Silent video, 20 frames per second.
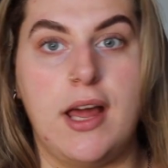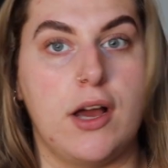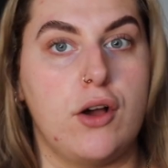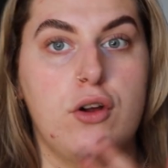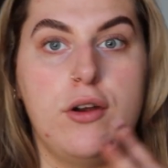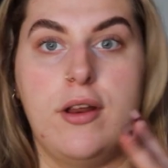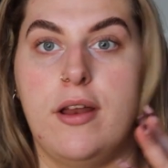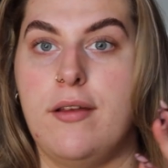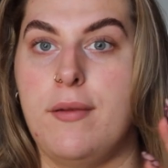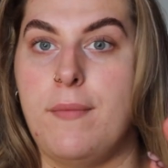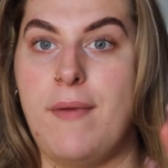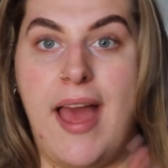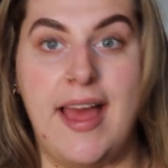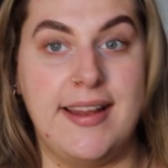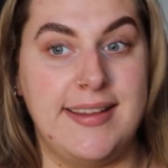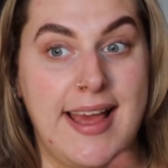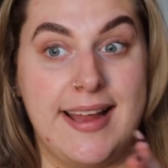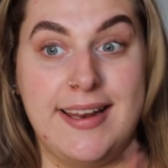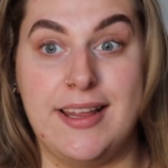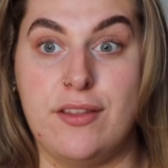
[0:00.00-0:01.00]
I couldn't
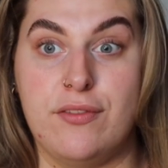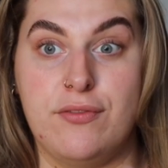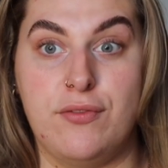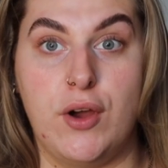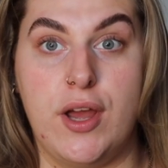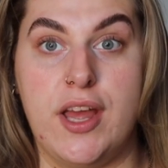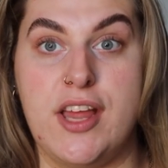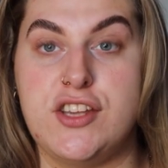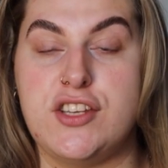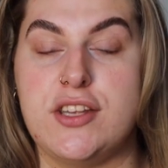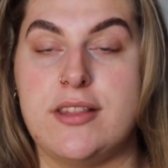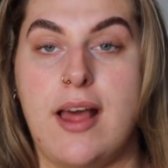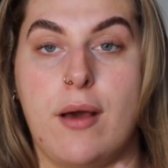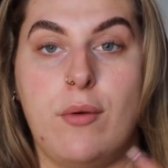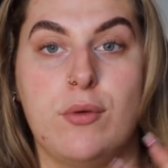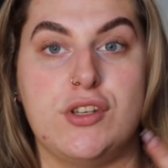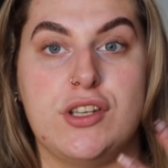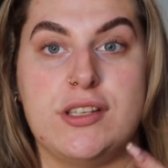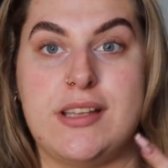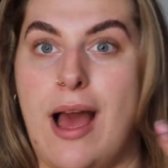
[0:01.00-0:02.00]
edit any of the footage. And
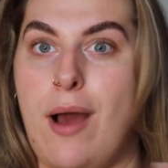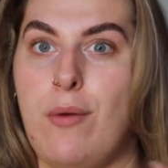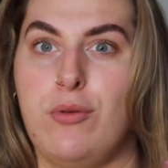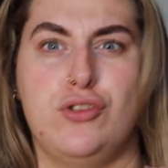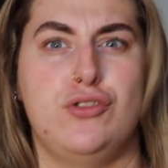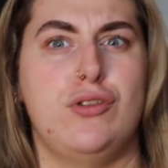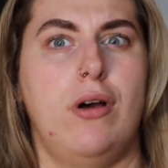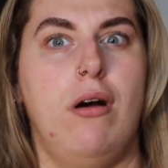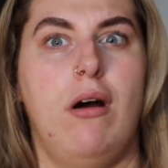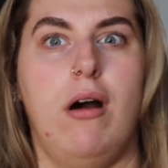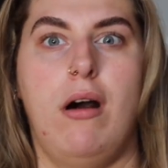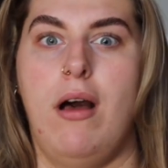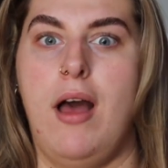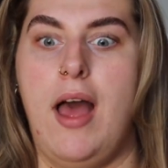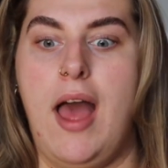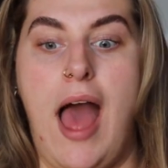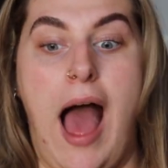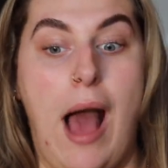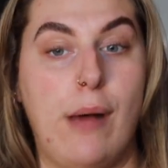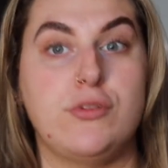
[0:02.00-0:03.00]
that was just,
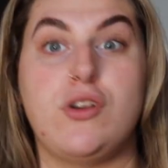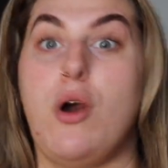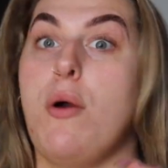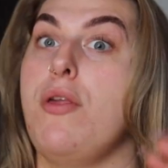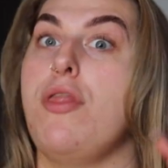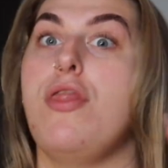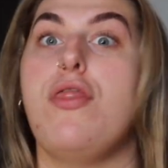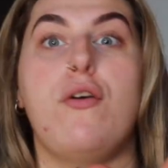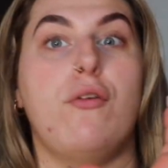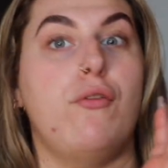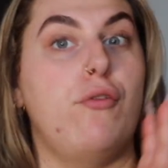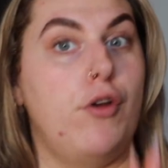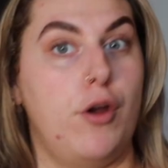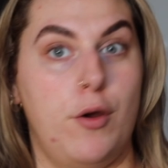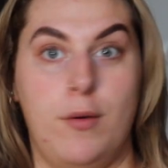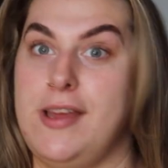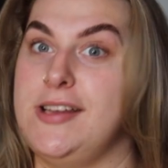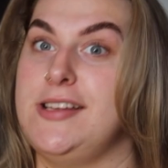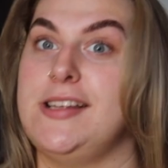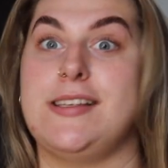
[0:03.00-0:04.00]
I was going
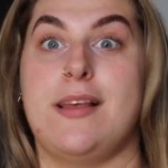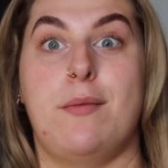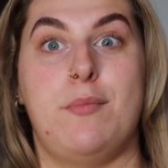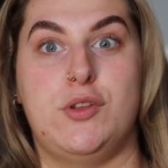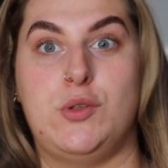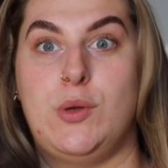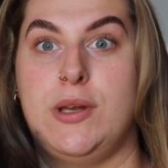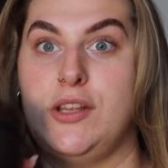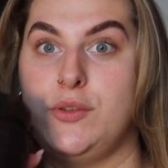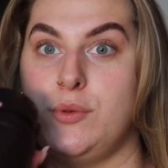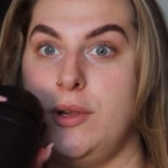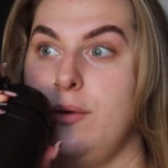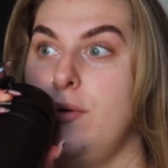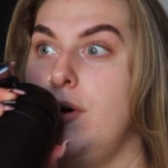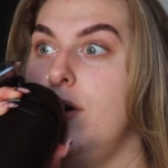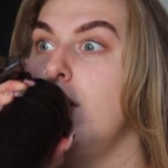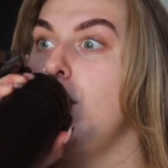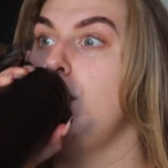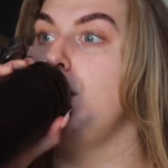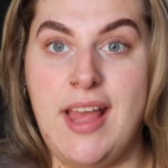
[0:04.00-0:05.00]
through it December
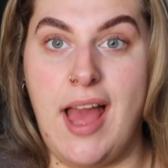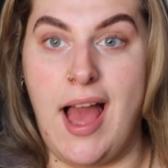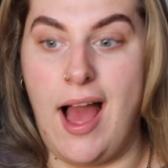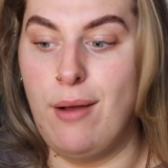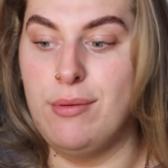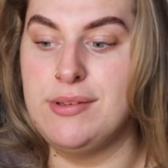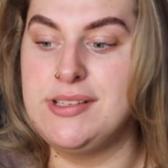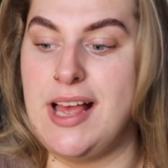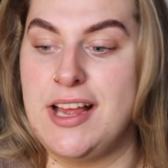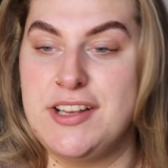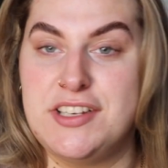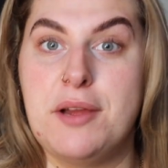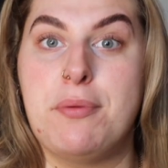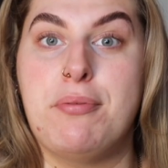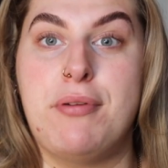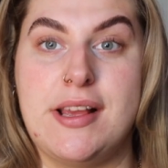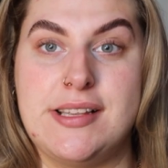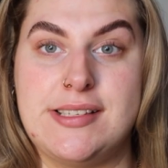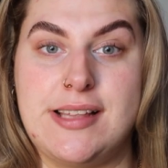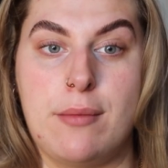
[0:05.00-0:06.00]
2021. Yeah, I was like
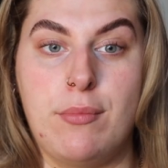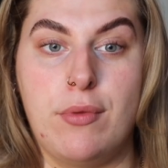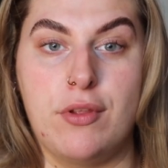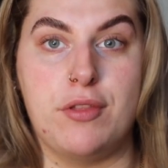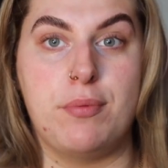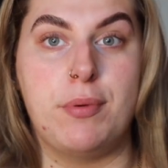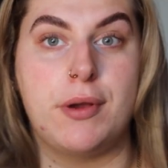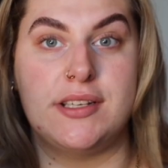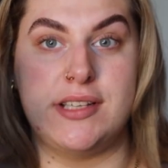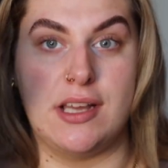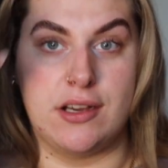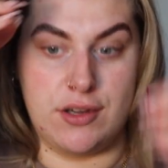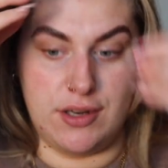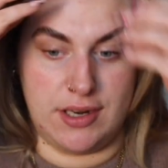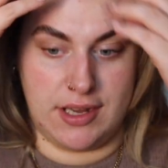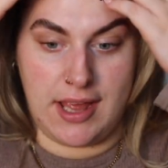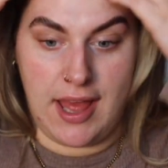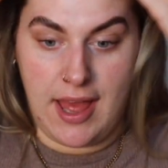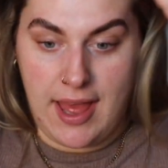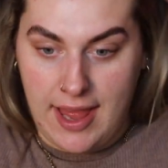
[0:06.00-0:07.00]
depressed that month because I
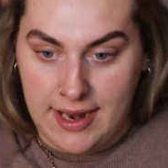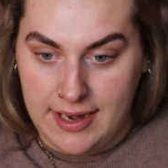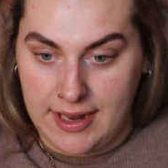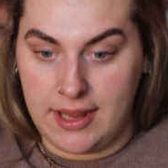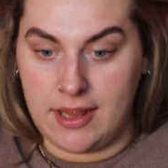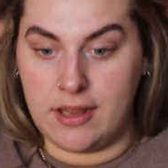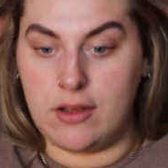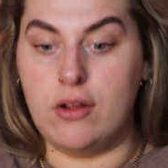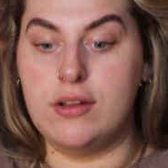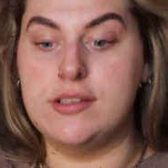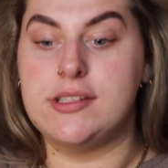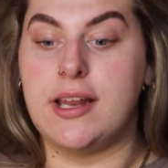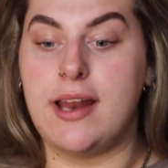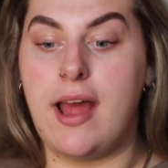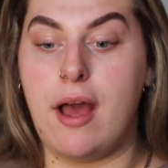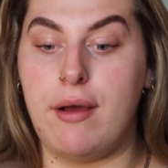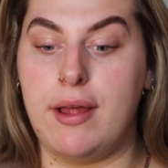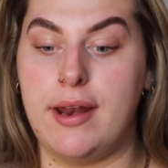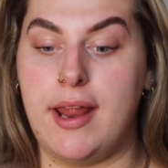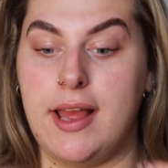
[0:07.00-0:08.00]
couldn't get any content
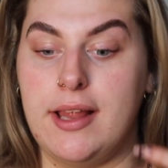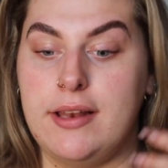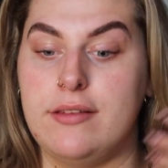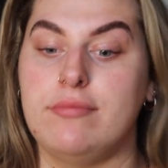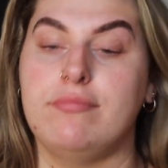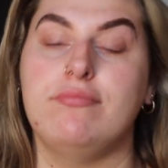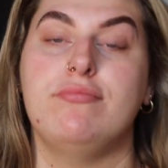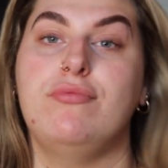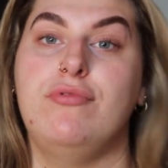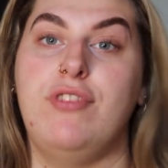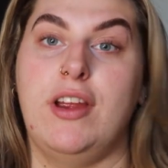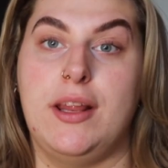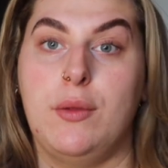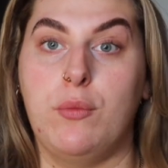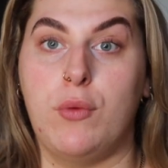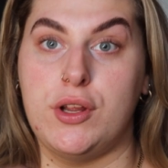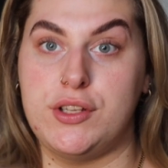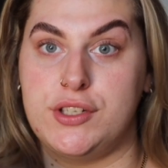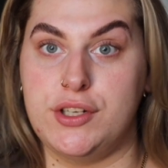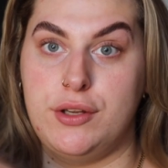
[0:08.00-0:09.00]
out and I really
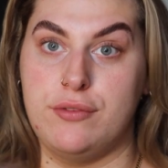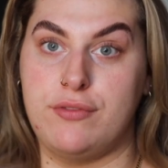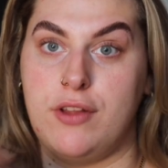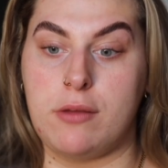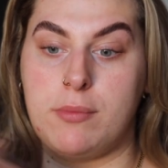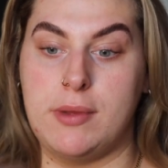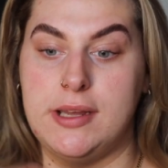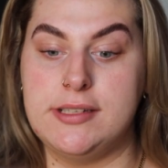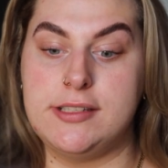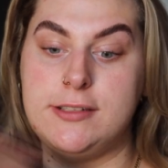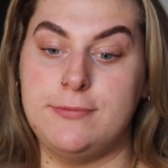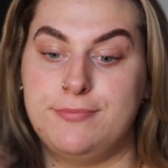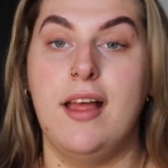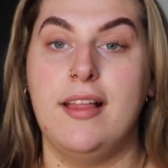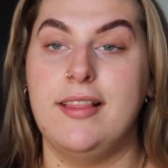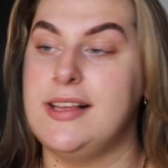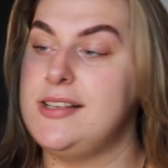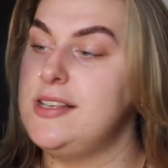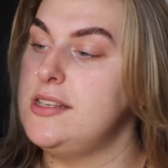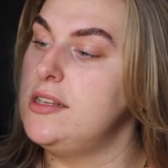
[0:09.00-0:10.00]
wanted to do Vlogmas.
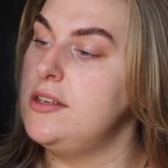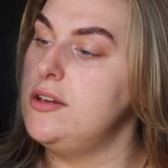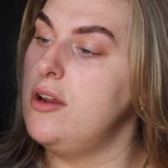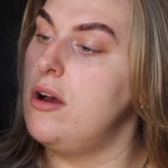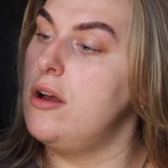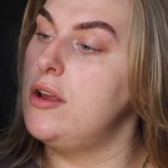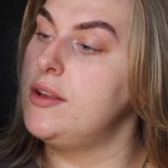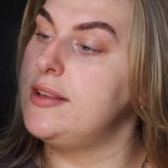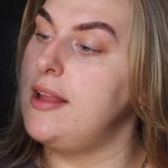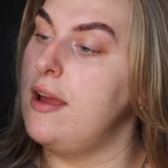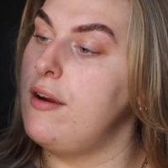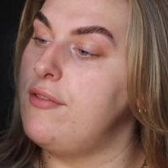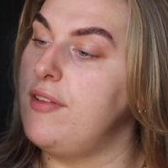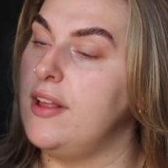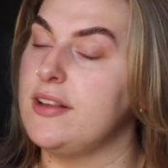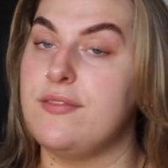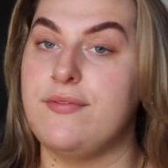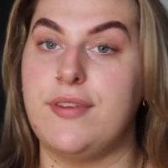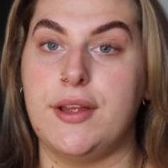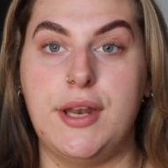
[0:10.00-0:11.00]
This is the NARS Light
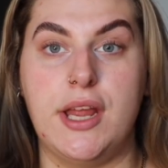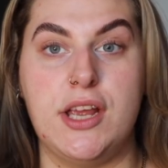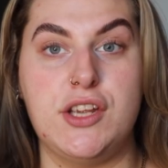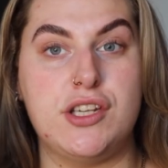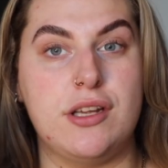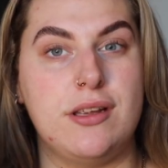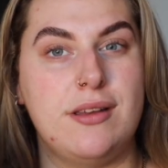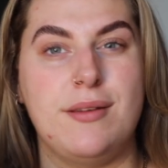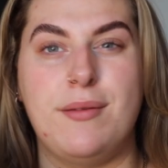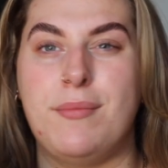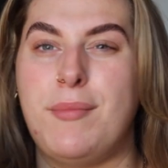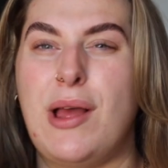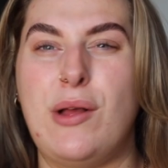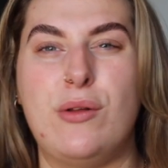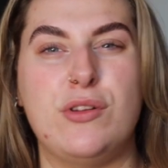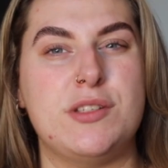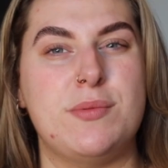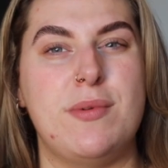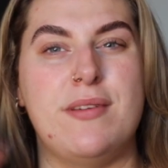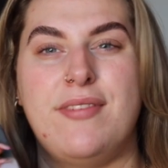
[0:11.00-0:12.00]
Reflecting Foundation, my
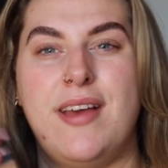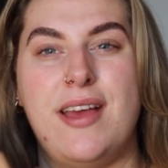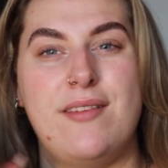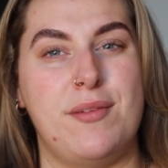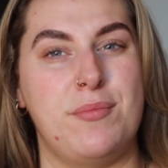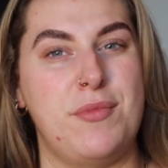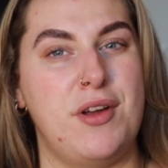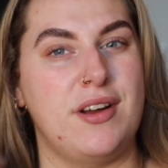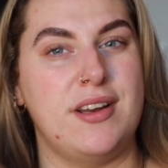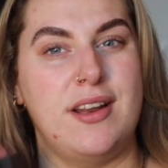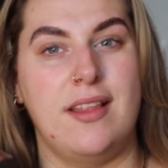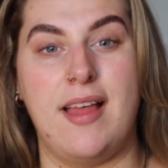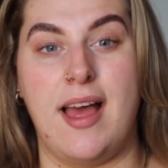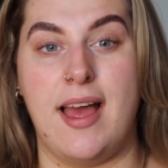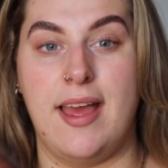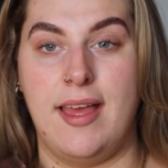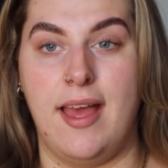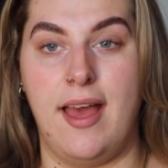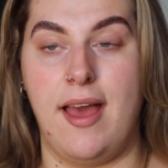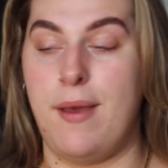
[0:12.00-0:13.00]
ultimate fave, I'm not gonna
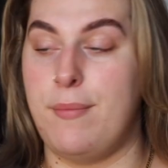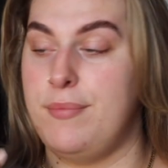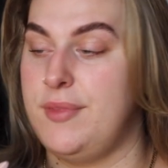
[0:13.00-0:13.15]
lie.